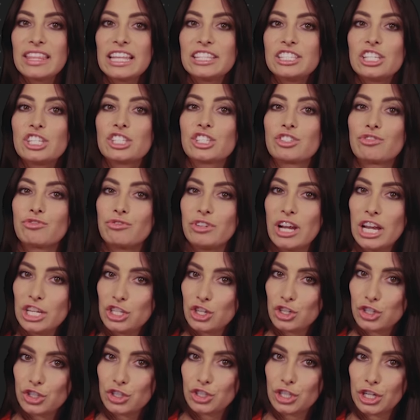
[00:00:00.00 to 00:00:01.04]
that is
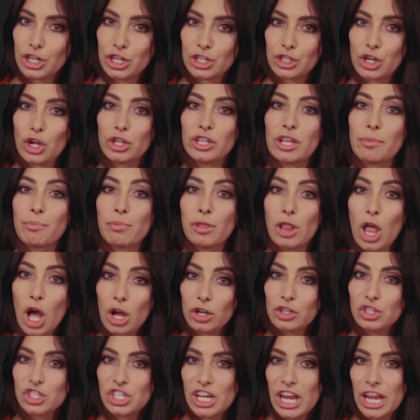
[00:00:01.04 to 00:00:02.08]
registered on a
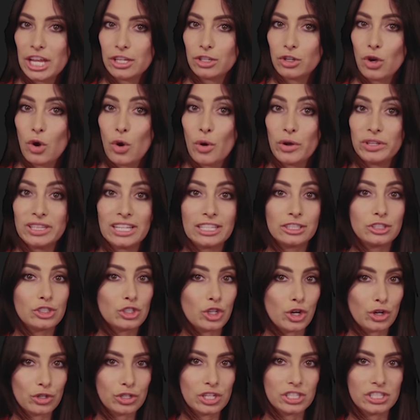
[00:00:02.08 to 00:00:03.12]
blockchain or an
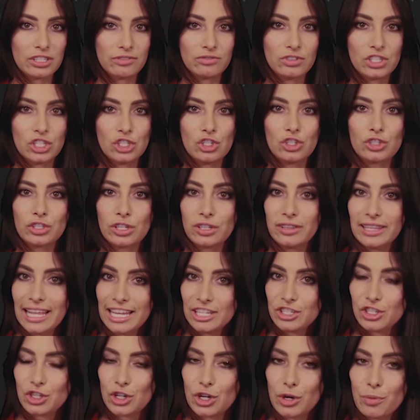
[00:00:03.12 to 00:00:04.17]
alternative digital
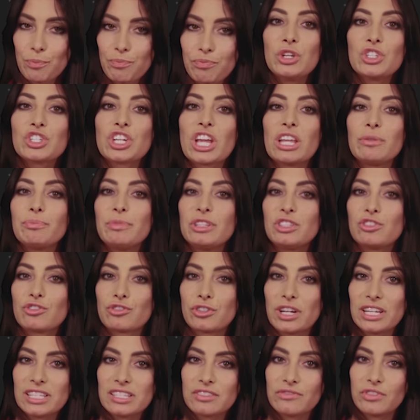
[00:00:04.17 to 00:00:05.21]
ledger, which can be
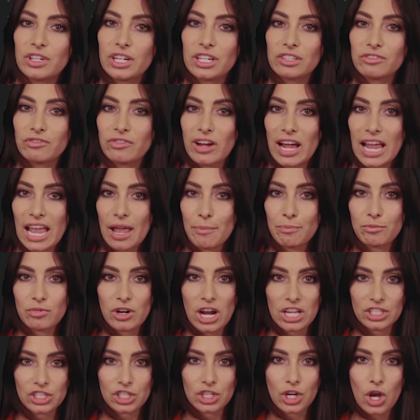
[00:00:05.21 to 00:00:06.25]
transferred via a
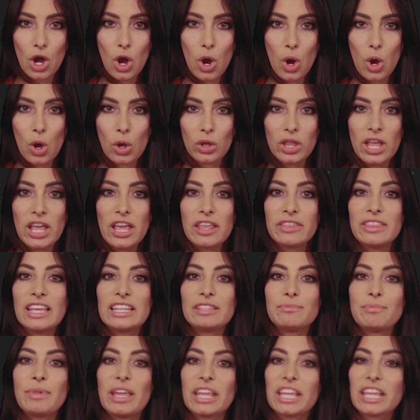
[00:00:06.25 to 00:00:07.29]
protocol
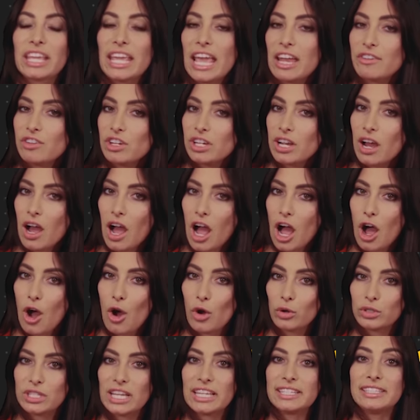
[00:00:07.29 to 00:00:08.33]
that may carry
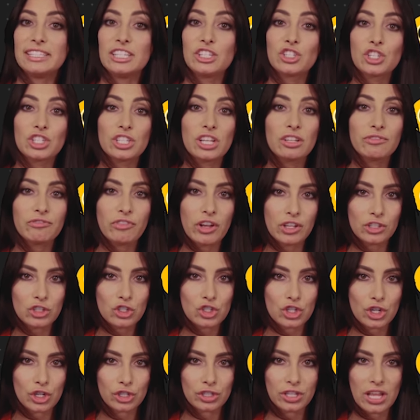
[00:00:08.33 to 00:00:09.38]
out additional
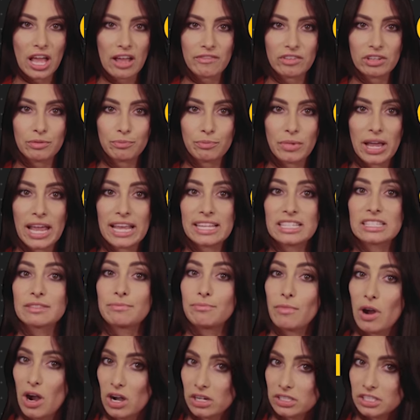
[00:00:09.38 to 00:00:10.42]
function governed by a
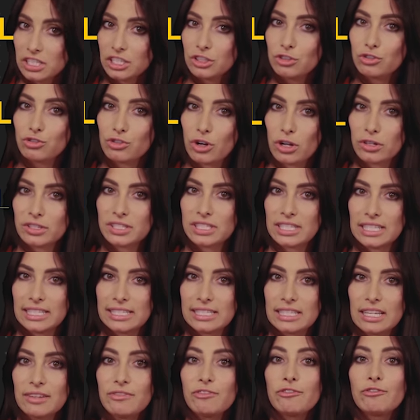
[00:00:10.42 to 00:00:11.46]
smart control
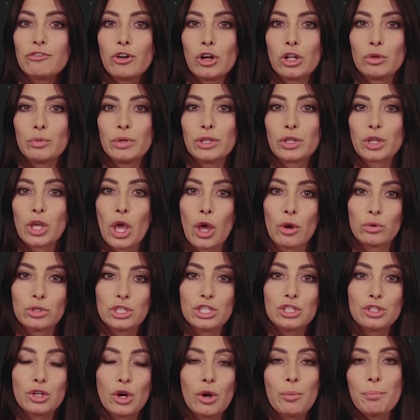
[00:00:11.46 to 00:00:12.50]
system following
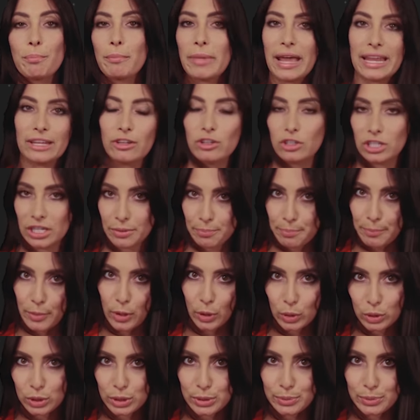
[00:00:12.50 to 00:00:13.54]
coded or manual input.